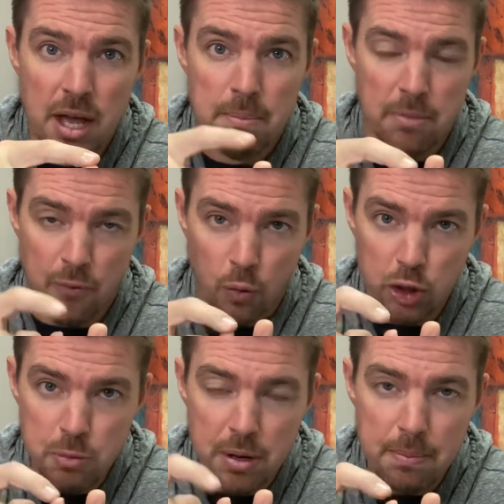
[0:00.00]
Before
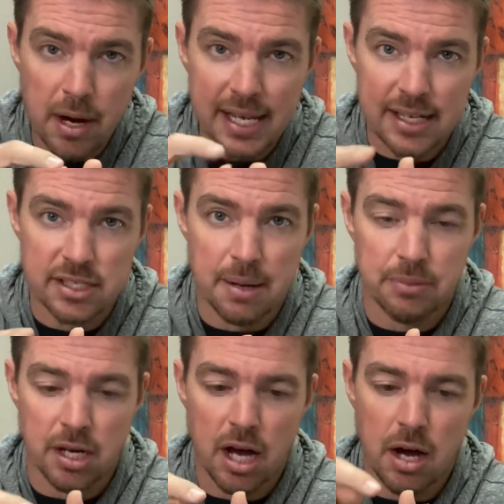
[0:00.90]
you put money in
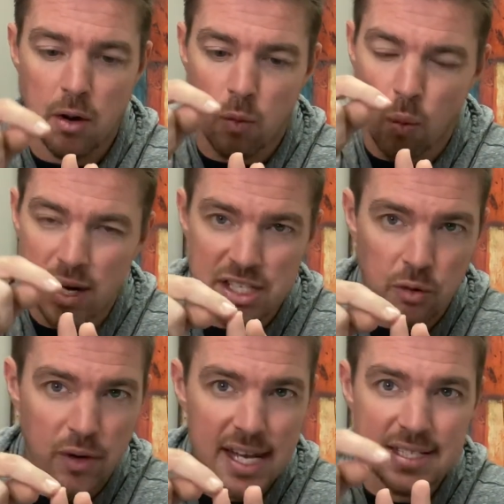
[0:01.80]
something, what is the
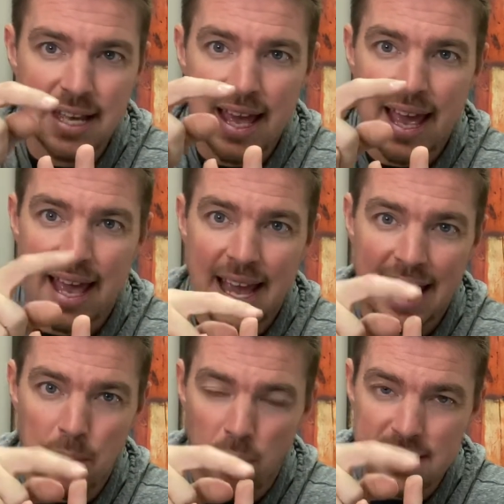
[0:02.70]
risk
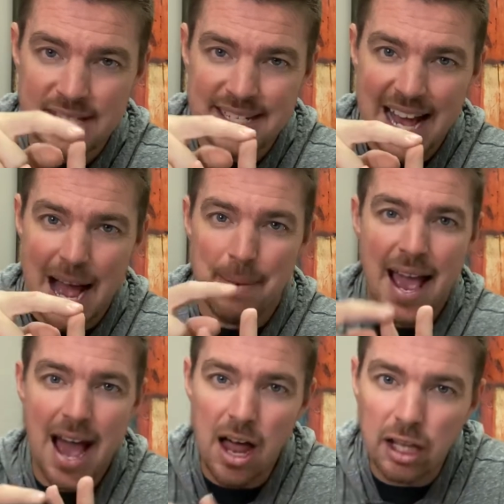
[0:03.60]
and what is the time?
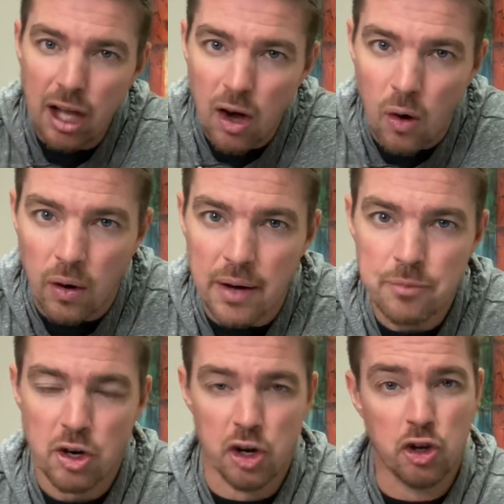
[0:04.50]
How long
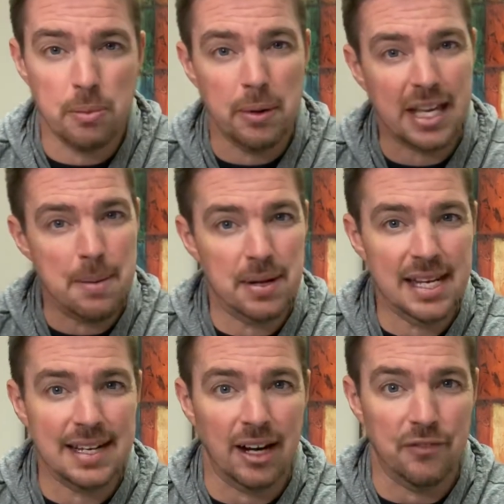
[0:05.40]
are you going to be able to keep it
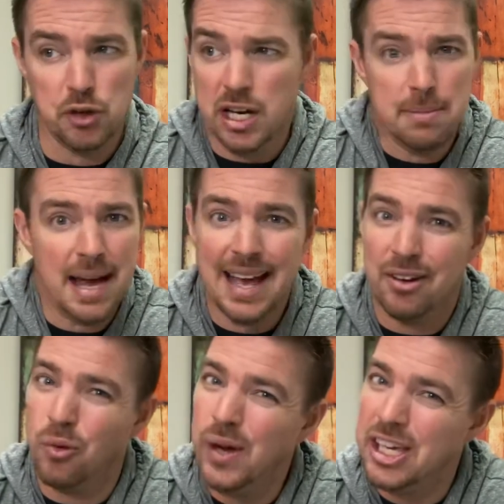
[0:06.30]
in there? If you need it back out
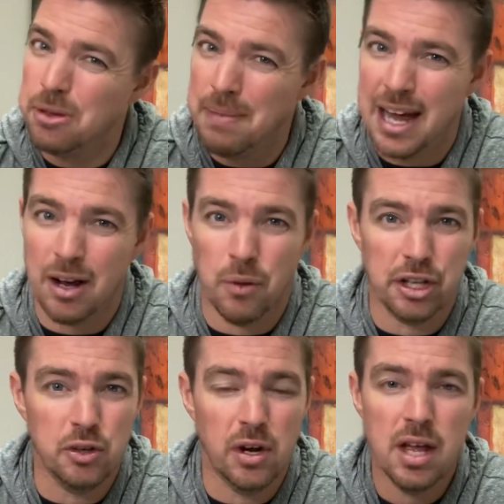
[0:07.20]
in a week, you might not want to
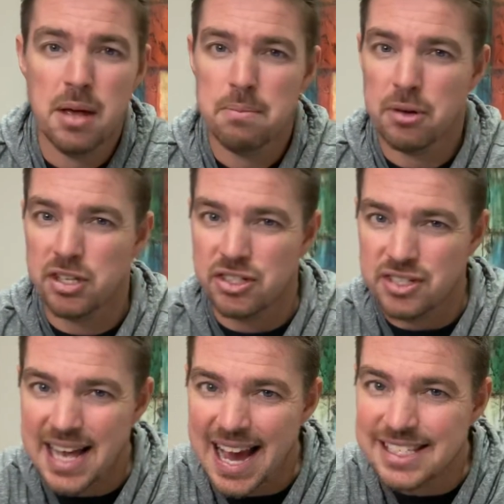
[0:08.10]
do it because there's
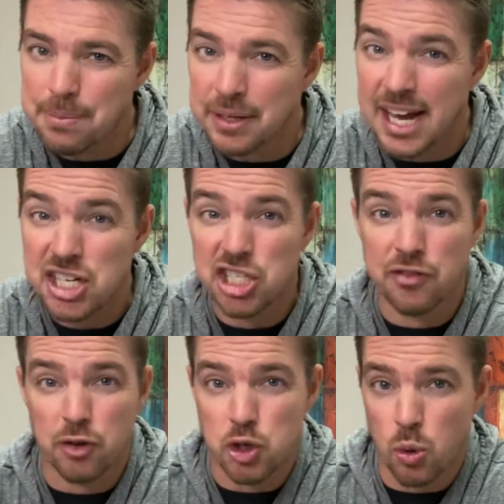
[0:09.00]
tax implications
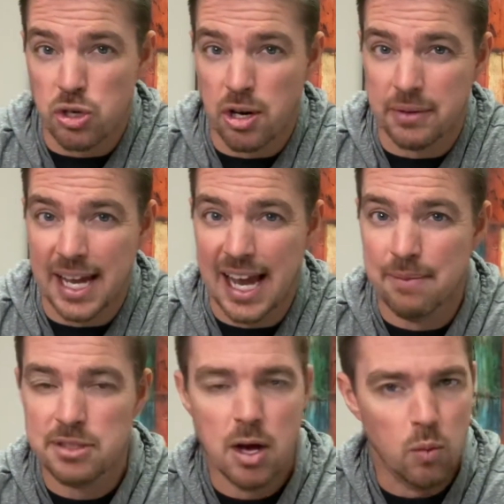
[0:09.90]
for short-term
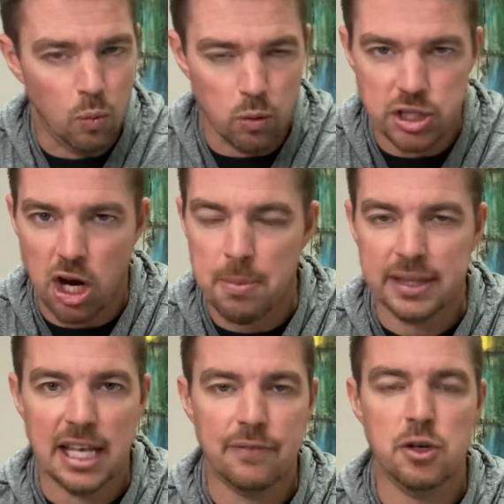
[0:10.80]
gain. We'll talk about
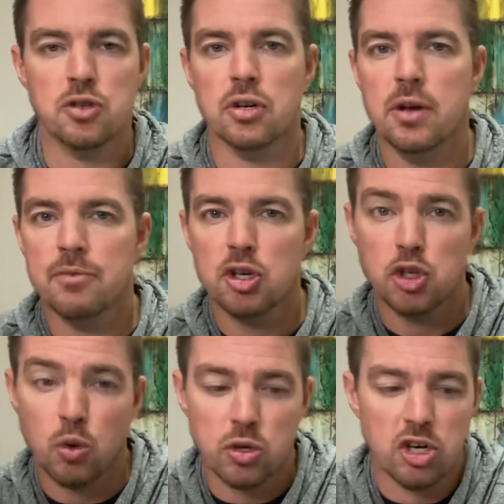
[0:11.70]
that in the future.
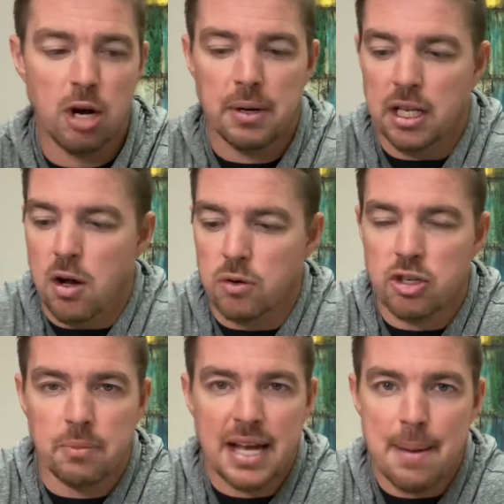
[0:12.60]
Short-term and
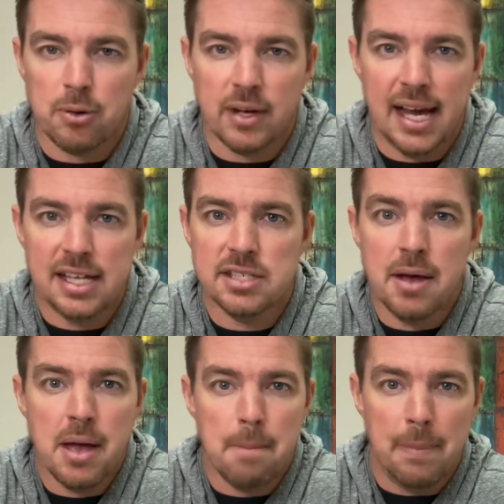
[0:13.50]
long-term capital gains.
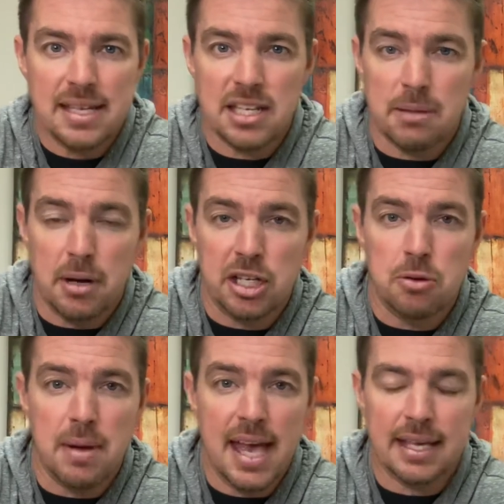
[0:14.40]
based on the money you
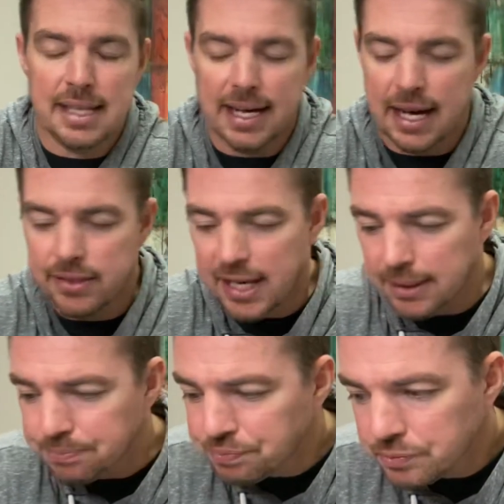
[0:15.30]
make and that kind of thing.